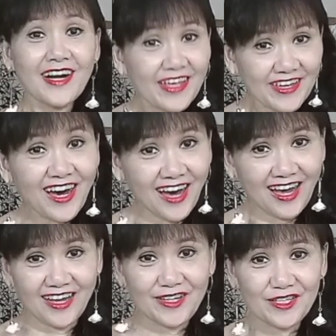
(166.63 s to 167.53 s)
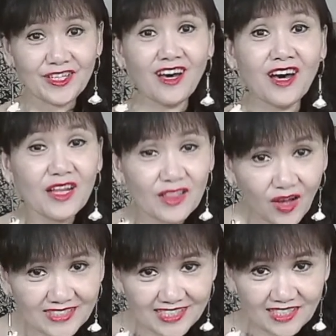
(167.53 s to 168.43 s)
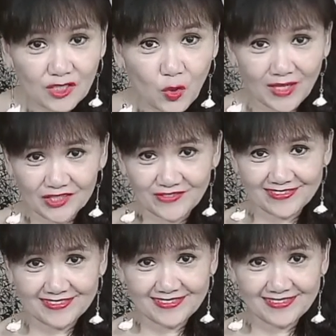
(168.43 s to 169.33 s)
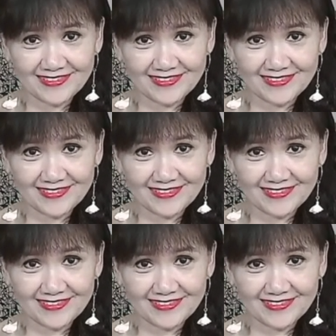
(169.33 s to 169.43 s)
Here are the logical questions.